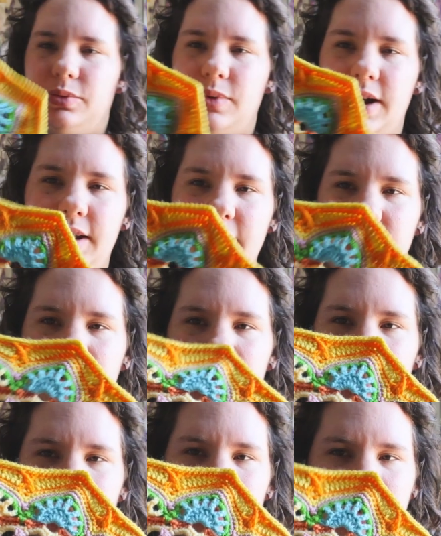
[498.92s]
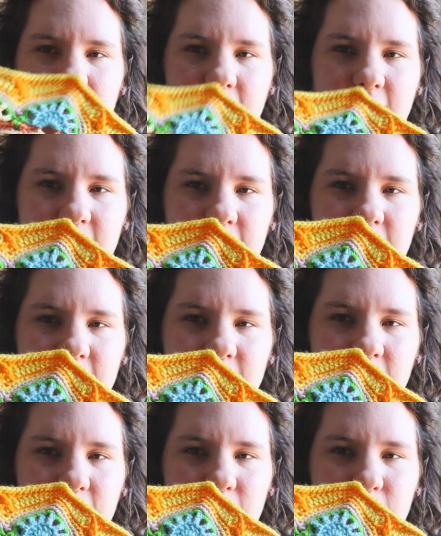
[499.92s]
right here, where it had
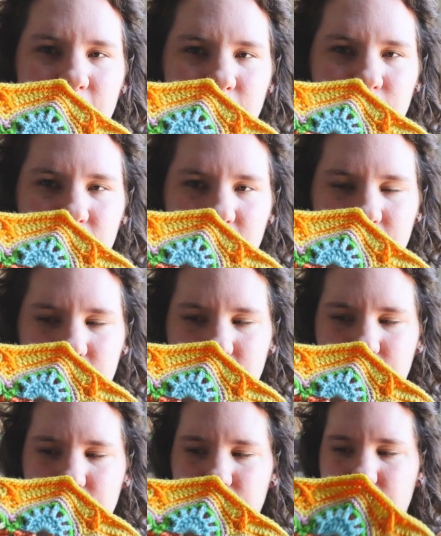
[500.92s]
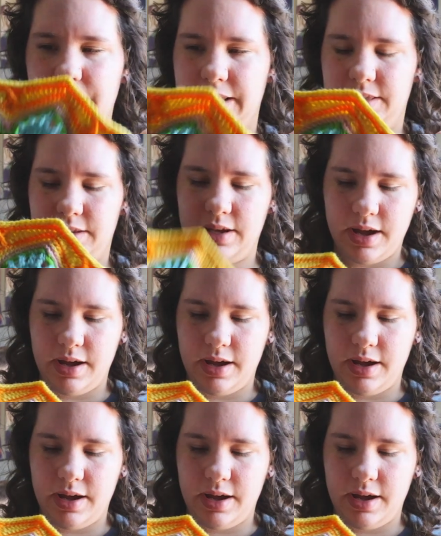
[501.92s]
this lagoon blue and